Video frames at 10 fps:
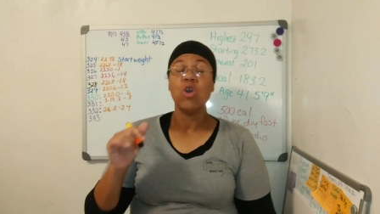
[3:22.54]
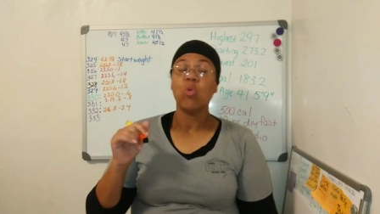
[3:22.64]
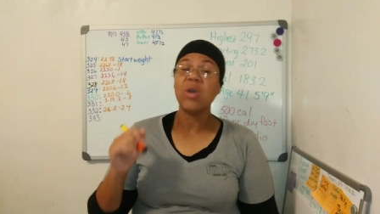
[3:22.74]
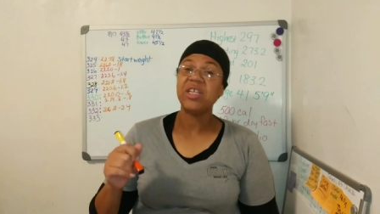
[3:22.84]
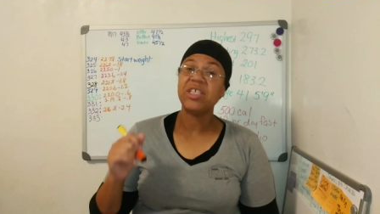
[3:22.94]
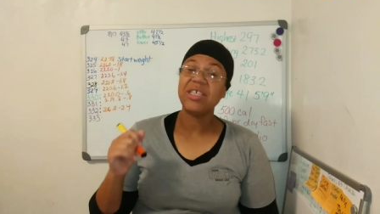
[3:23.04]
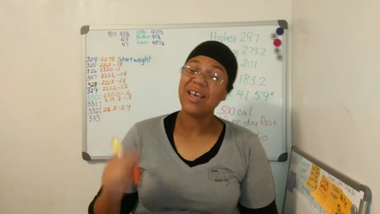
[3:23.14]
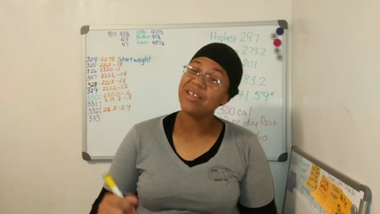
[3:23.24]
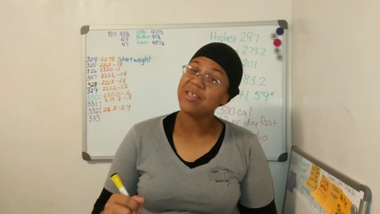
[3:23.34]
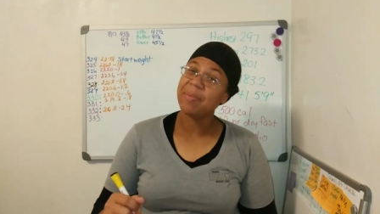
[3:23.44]
which
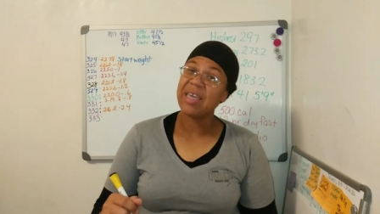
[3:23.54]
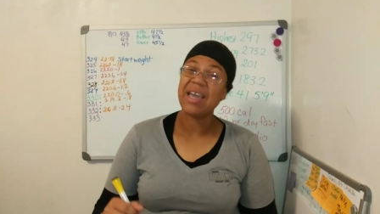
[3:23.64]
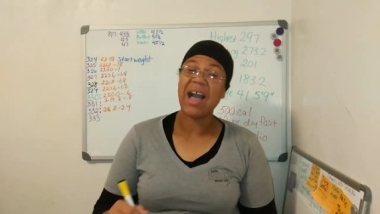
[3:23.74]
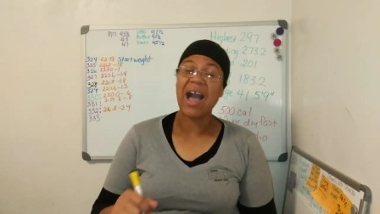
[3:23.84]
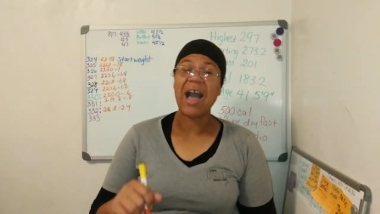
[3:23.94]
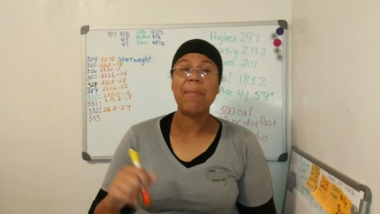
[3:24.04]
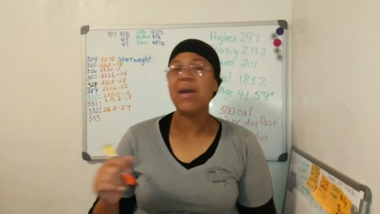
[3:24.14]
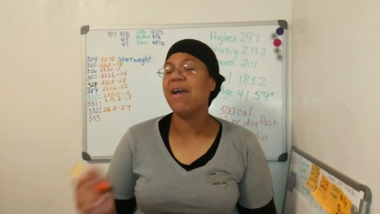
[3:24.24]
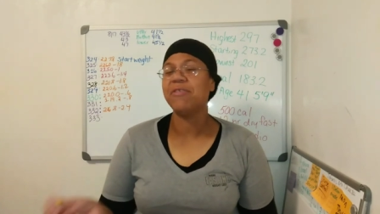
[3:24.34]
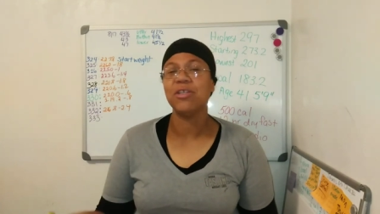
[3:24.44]
tells me I'm
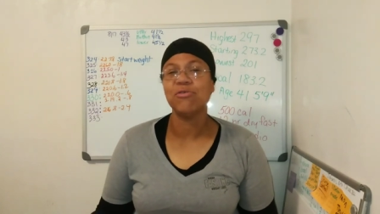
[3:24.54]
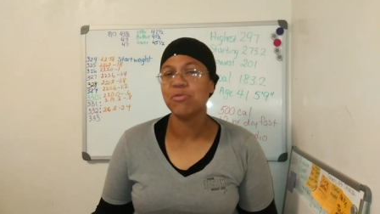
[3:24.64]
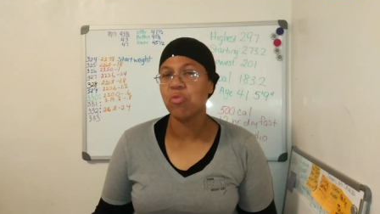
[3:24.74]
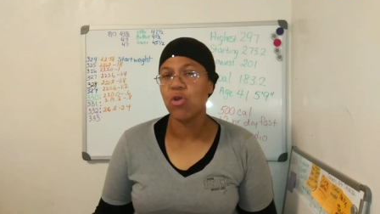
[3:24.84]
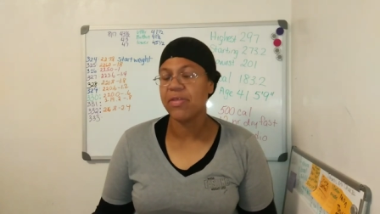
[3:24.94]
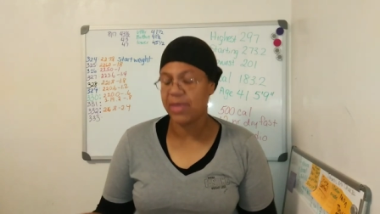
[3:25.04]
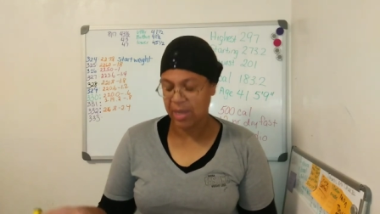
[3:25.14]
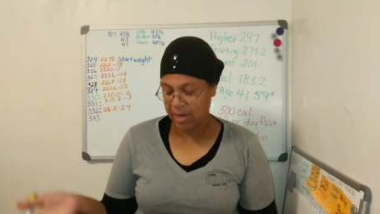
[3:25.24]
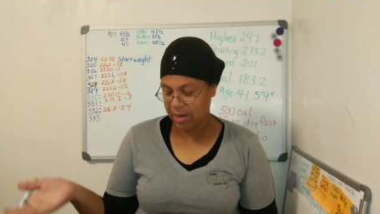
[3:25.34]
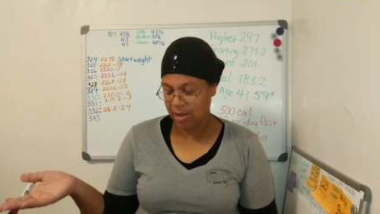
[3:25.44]
gonna have to lose more
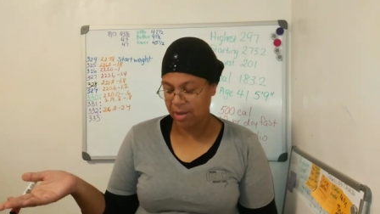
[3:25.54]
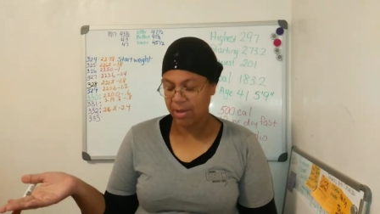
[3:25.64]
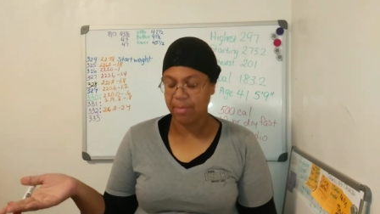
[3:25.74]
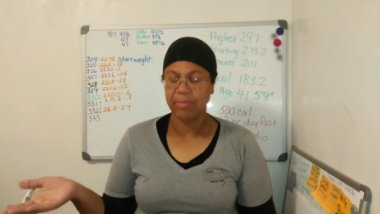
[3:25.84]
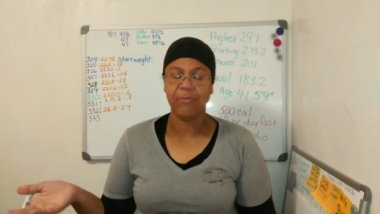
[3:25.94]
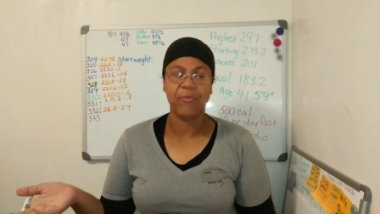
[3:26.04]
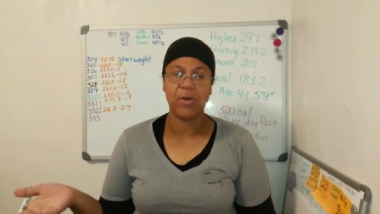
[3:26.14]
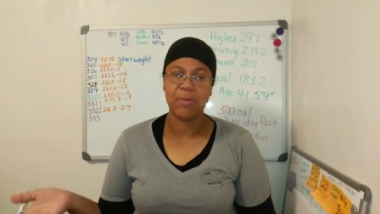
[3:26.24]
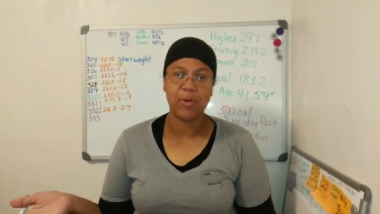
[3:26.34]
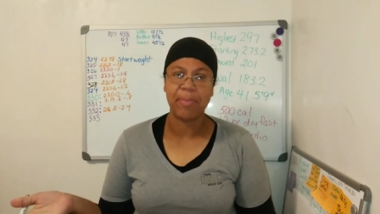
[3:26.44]
than um,
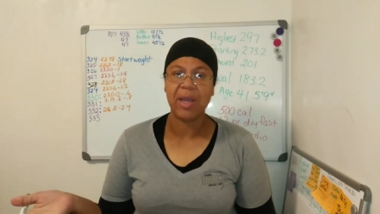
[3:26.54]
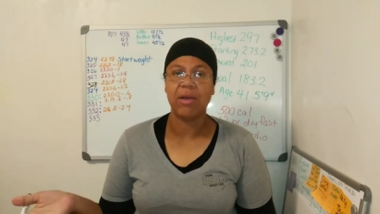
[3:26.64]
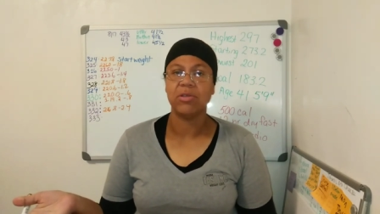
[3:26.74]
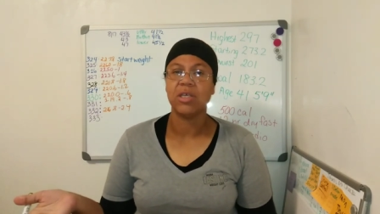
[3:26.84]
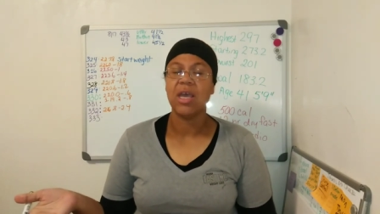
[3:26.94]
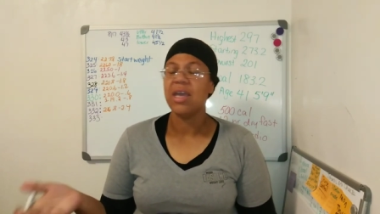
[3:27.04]
40 more pounds.